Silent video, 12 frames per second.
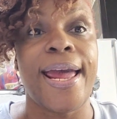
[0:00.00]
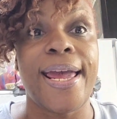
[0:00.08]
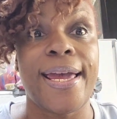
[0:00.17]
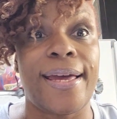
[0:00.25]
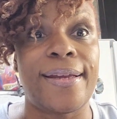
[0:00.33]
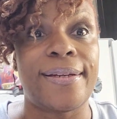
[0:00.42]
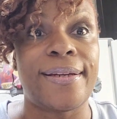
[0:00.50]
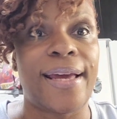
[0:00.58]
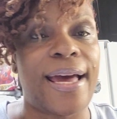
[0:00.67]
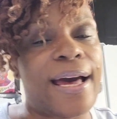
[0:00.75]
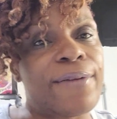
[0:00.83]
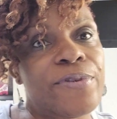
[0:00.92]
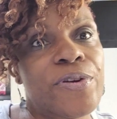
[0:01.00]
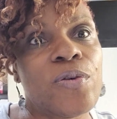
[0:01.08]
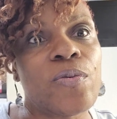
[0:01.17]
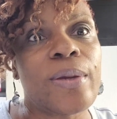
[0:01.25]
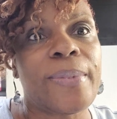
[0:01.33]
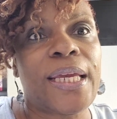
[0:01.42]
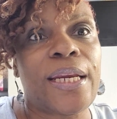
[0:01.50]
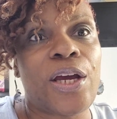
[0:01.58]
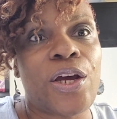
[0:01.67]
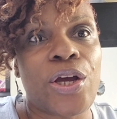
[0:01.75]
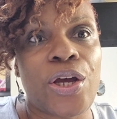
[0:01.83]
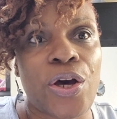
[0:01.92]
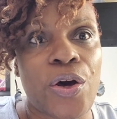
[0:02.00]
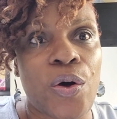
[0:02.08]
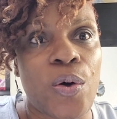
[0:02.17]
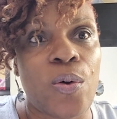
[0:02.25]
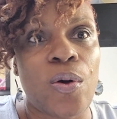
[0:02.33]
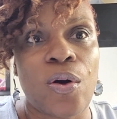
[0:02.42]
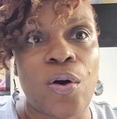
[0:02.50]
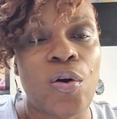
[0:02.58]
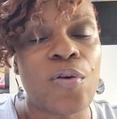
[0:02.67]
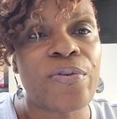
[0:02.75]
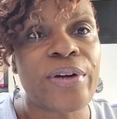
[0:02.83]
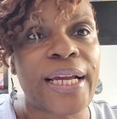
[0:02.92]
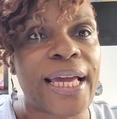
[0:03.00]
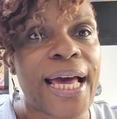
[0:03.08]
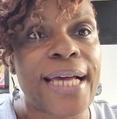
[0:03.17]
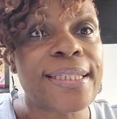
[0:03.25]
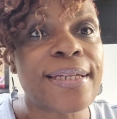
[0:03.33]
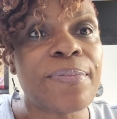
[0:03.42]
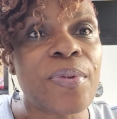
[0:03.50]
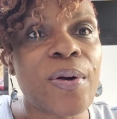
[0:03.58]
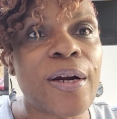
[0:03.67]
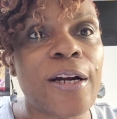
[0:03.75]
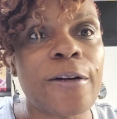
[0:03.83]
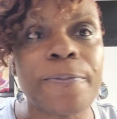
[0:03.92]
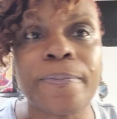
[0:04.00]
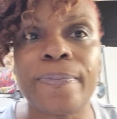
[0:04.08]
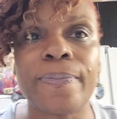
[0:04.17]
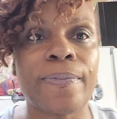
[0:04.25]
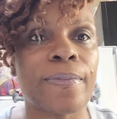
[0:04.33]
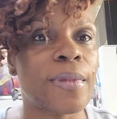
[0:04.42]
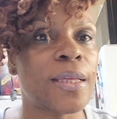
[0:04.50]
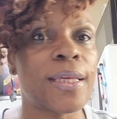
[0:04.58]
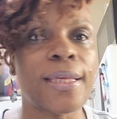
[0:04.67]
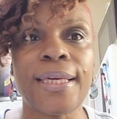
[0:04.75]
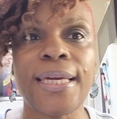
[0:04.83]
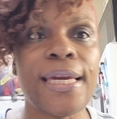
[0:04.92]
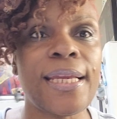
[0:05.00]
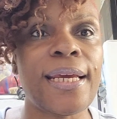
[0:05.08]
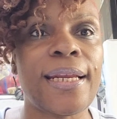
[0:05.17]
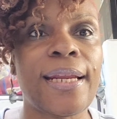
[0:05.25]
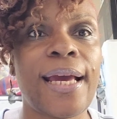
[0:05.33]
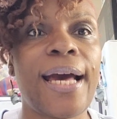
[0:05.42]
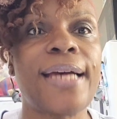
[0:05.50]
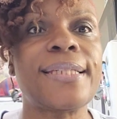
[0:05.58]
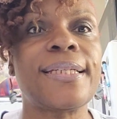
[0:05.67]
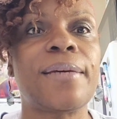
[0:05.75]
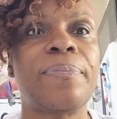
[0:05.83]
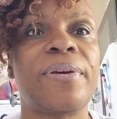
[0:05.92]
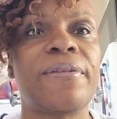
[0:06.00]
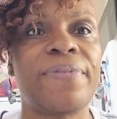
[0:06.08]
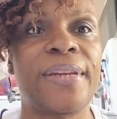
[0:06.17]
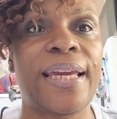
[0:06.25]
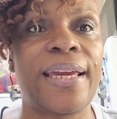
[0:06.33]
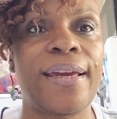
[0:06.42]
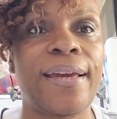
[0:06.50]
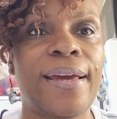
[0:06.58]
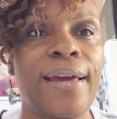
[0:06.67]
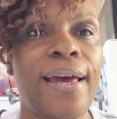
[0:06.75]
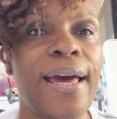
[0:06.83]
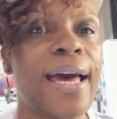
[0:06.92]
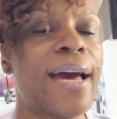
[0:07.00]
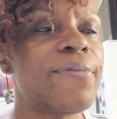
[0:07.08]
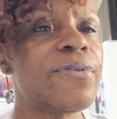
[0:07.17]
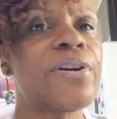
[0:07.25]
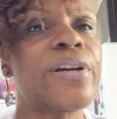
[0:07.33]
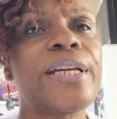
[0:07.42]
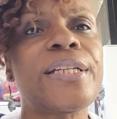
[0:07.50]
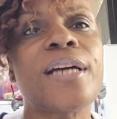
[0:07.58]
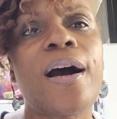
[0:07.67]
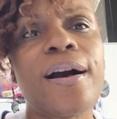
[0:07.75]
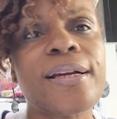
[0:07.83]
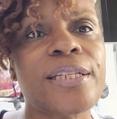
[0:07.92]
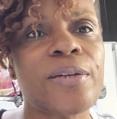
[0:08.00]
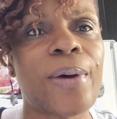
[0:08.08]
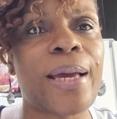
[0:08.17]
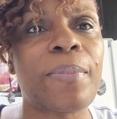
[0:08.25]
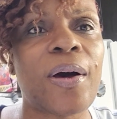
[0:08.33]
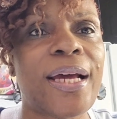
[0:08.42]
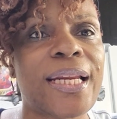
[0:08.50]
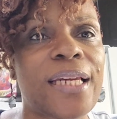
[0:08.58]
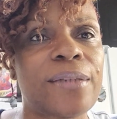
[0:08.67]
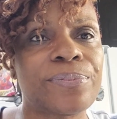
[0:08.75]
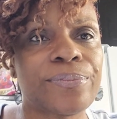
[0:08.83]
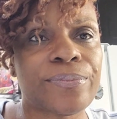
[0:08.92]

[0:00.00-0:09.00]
And after the women go over to Casa Amor, Keenan has an epiphany after he talks to Imani,